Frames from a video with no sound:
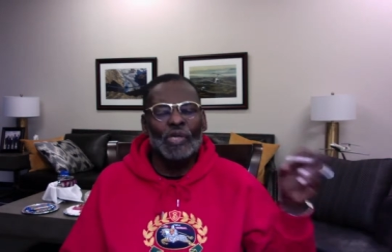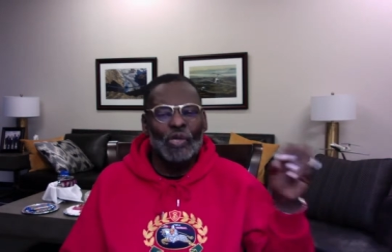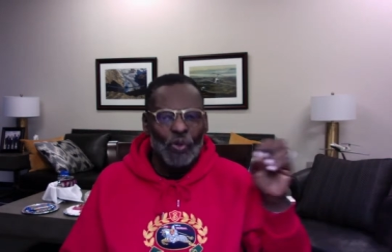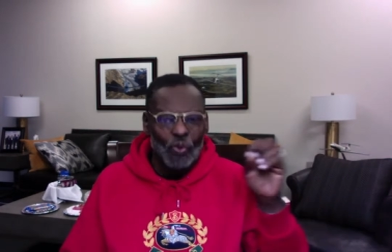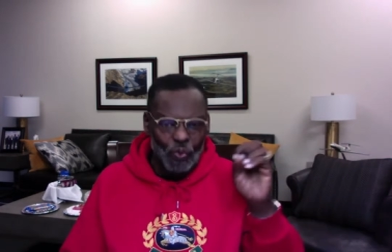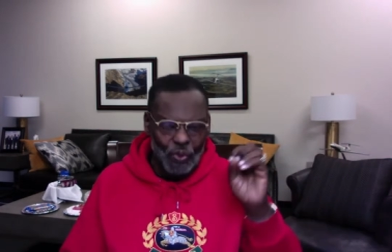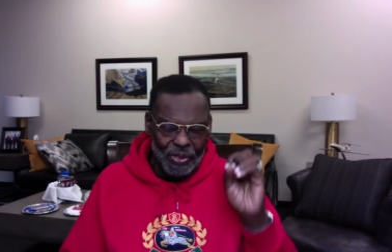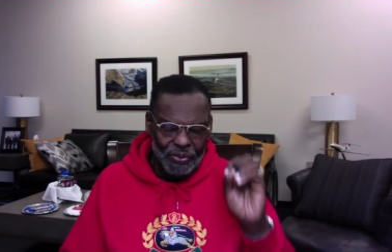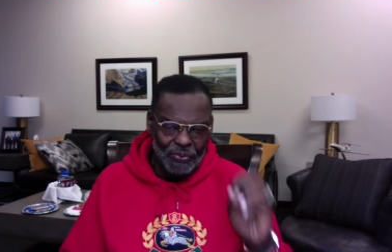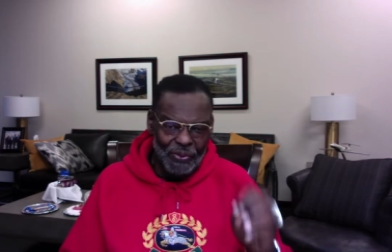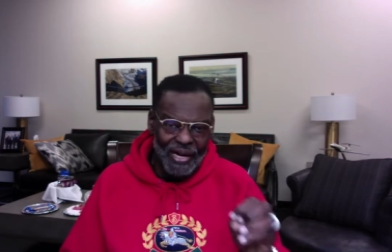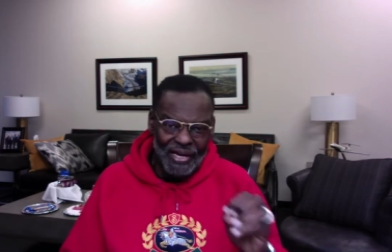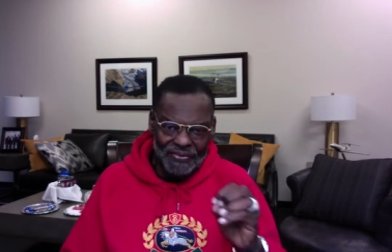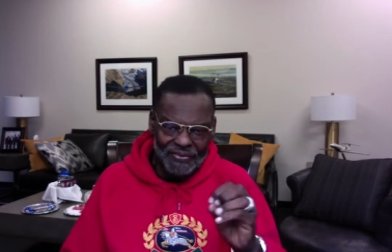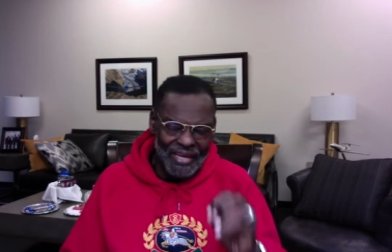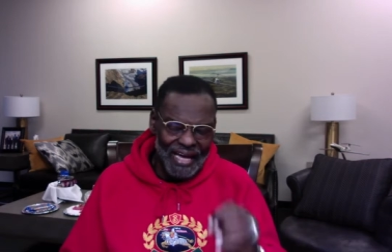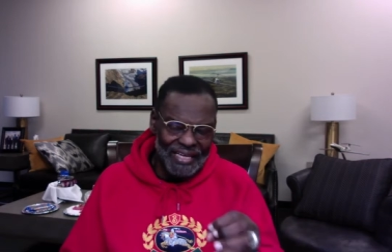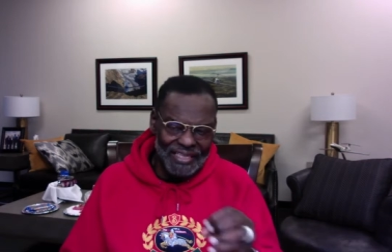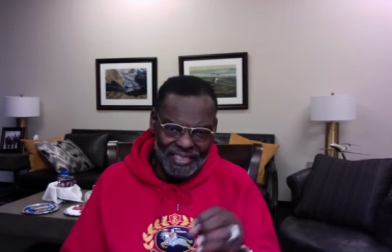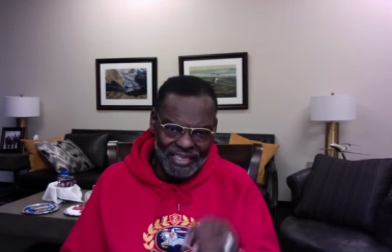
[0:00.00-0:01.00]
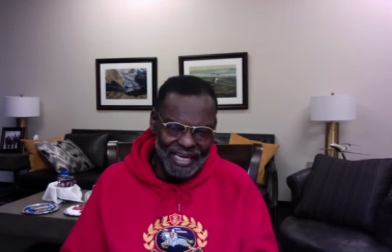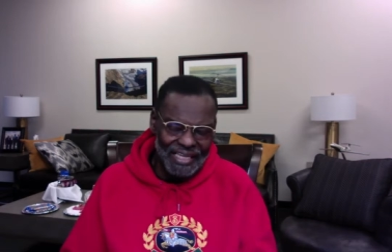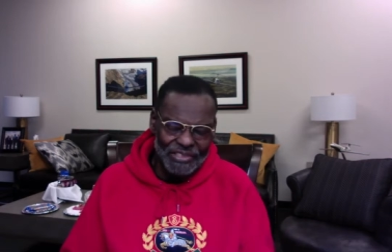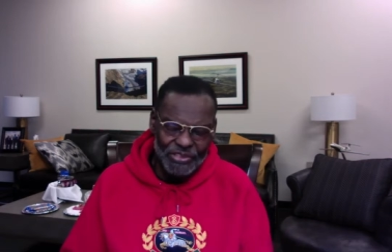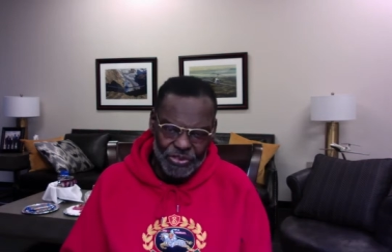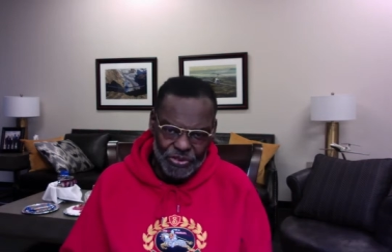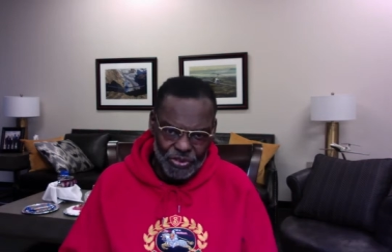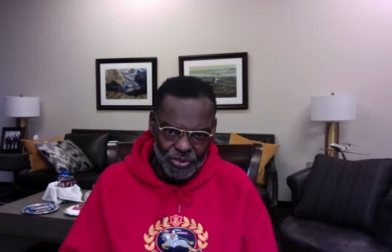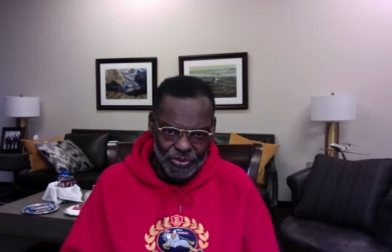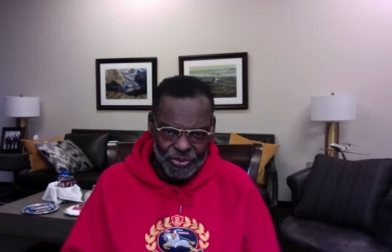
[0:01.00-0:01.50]
we read that
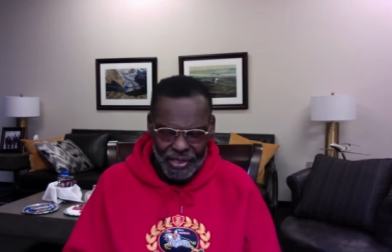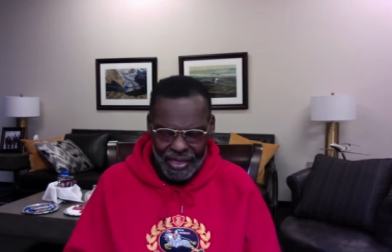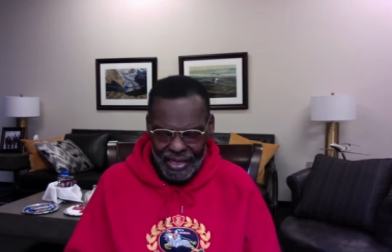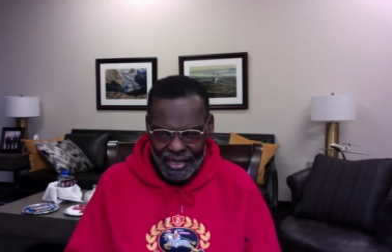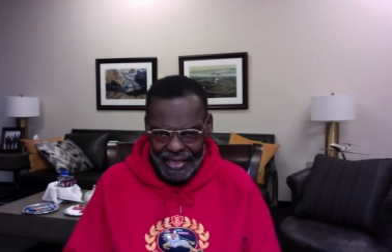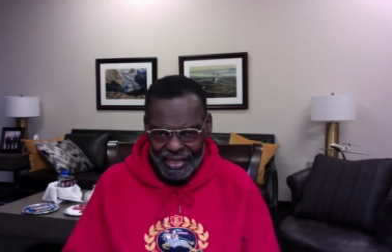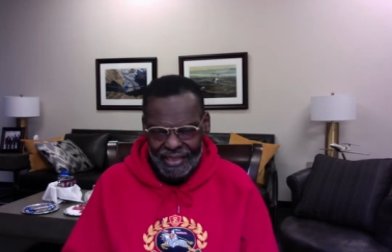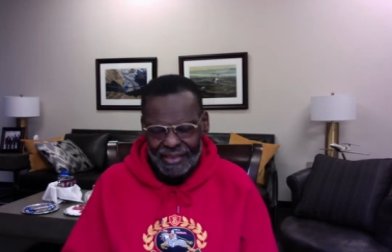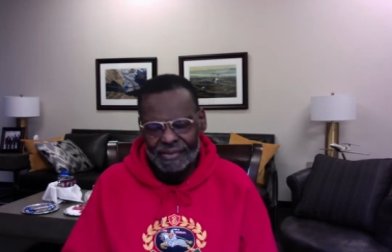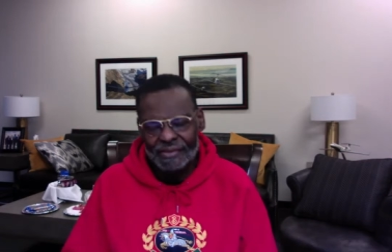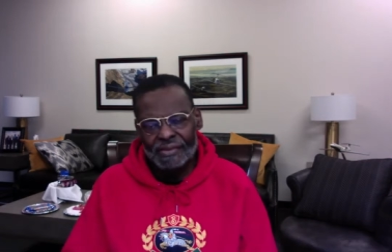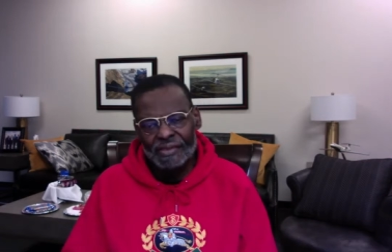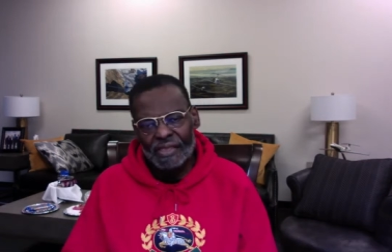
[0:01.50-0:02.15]
yesterday,